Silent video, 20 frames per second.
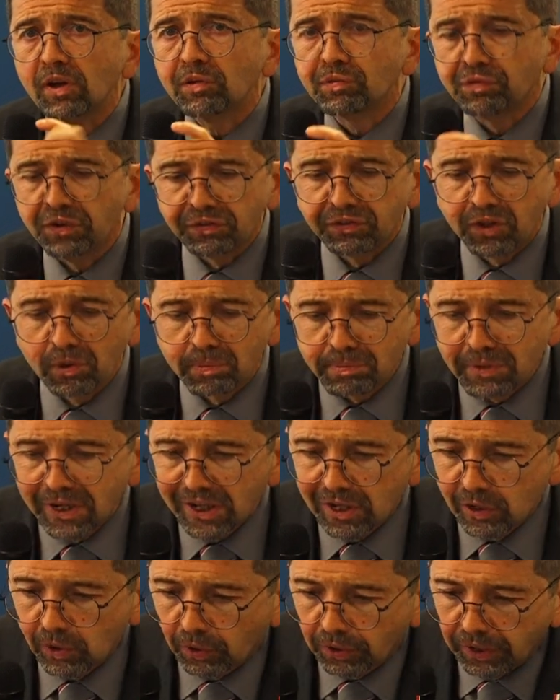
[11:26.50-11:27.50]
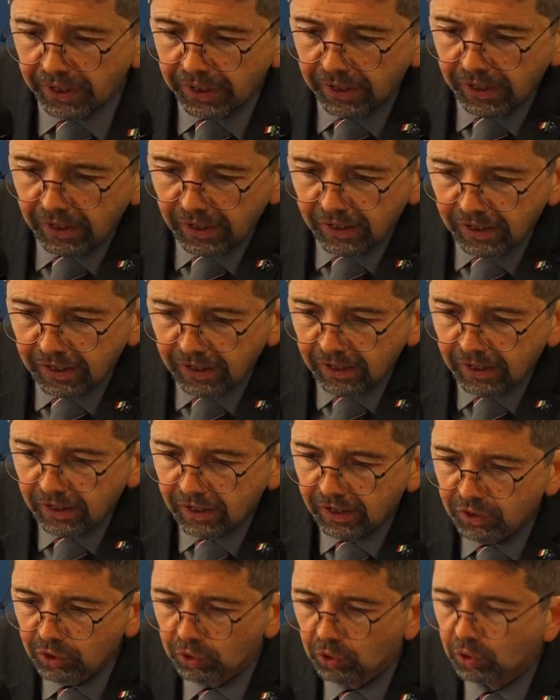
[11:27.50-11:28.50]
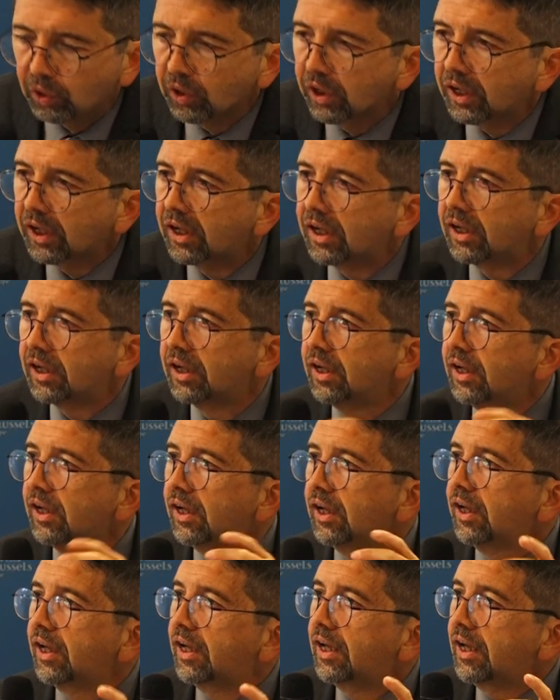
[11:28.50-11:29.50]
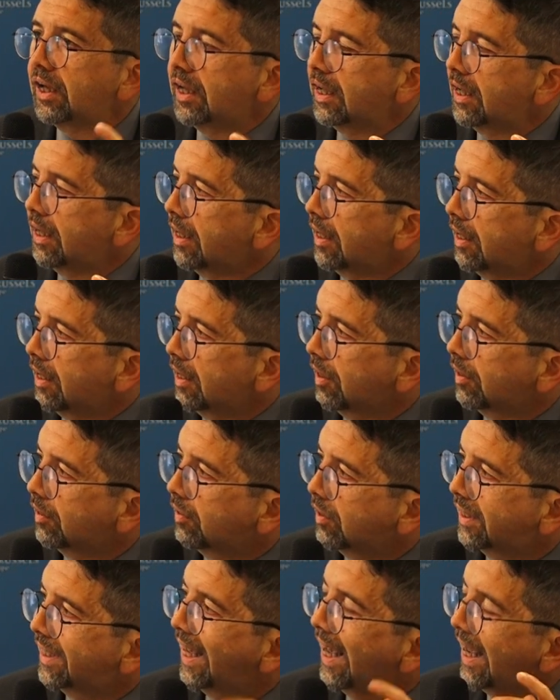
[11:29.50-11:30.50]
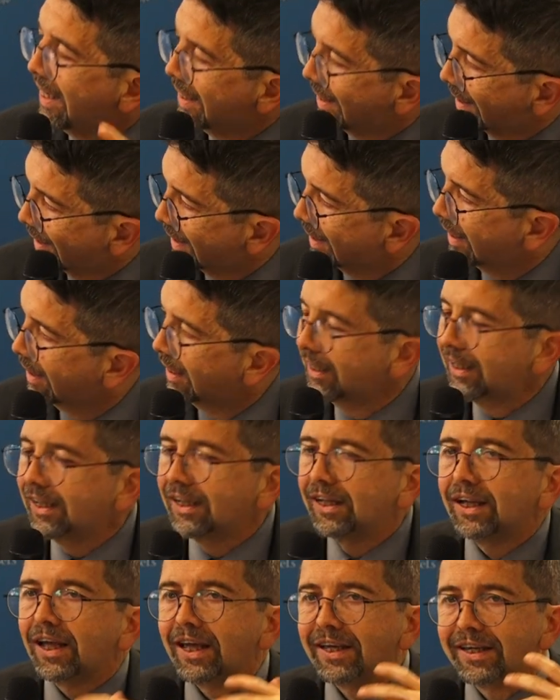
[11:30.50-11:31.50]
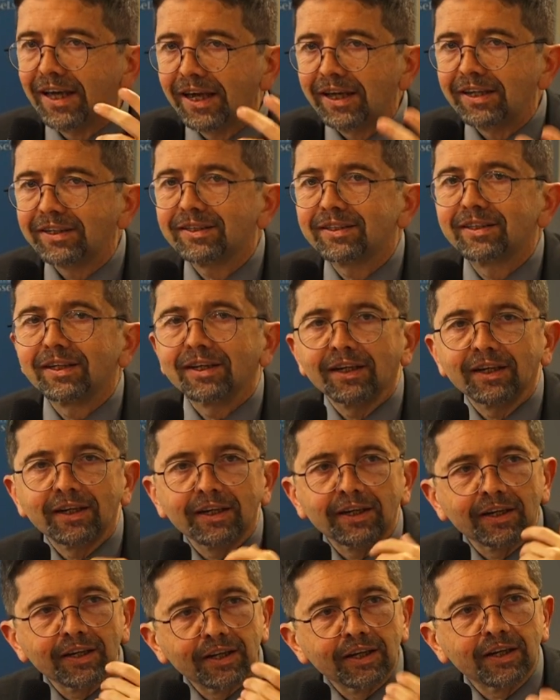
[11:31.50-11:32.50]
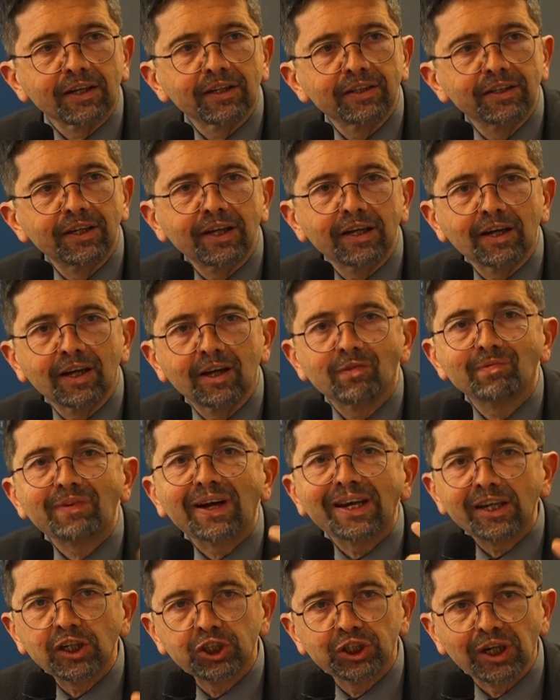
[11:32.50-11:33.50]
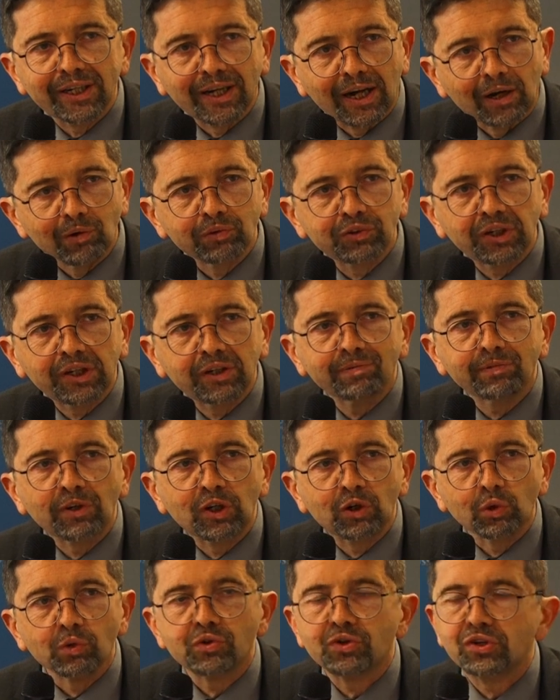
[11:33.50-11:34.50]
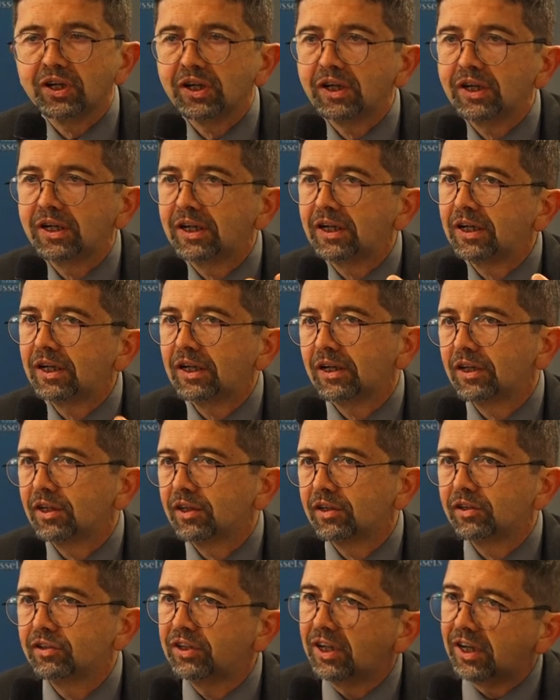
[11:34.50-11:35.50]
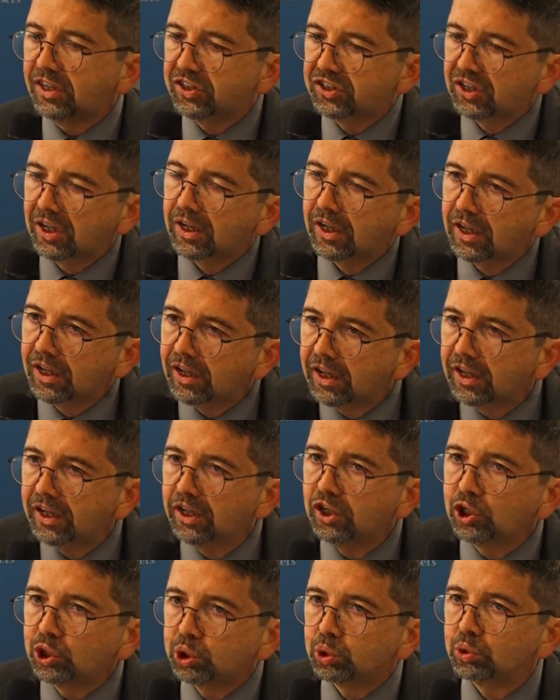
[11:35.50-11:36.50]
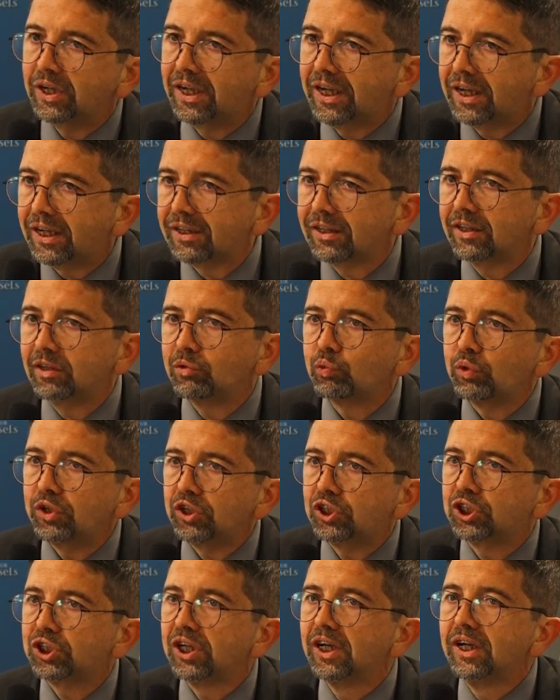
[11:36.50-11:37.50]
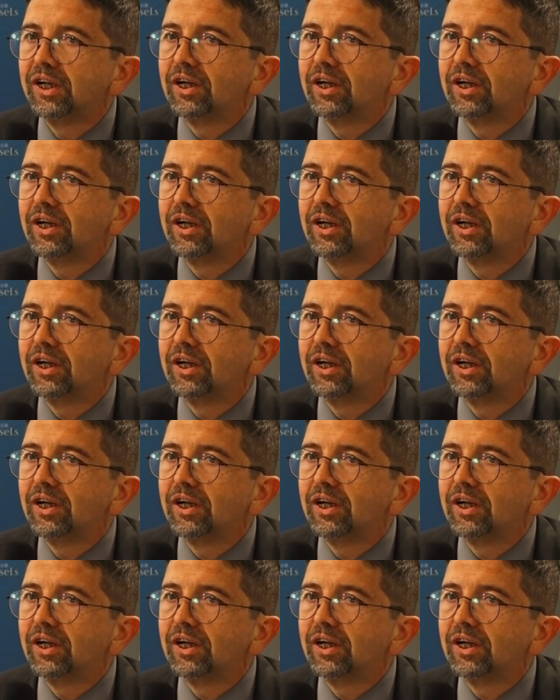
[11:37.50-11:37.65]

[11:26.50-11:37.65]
fifteen billion, uh, you know, uh, uh, case against uh, the uh, Malaysia country, because uh, there is a, a issue there in which